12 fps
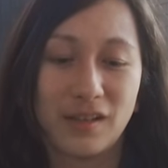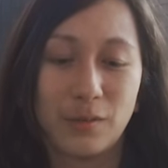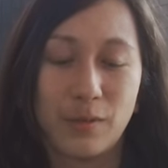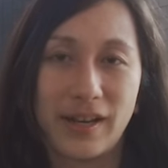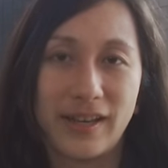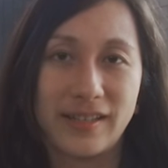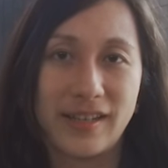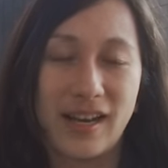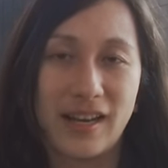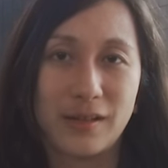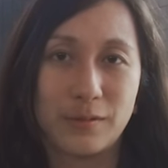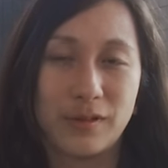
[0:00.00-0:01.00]
When
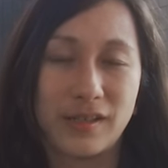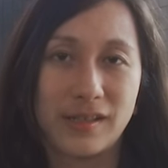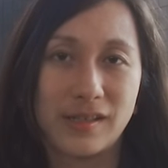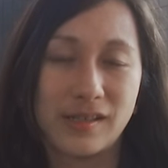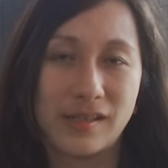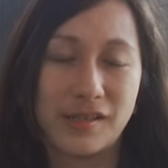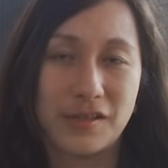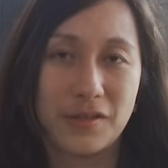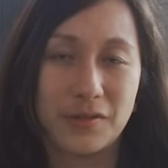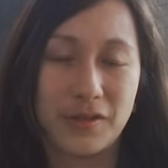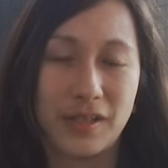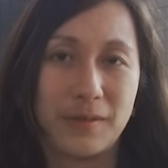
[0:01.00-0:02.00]
I was
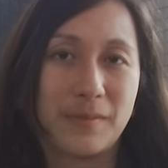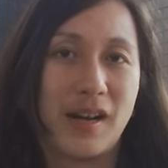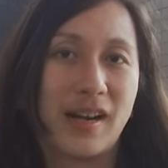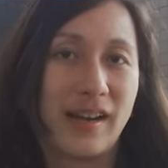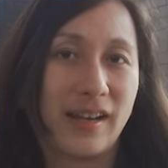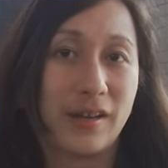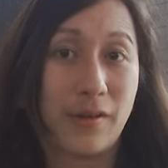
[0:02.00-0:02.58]
doing my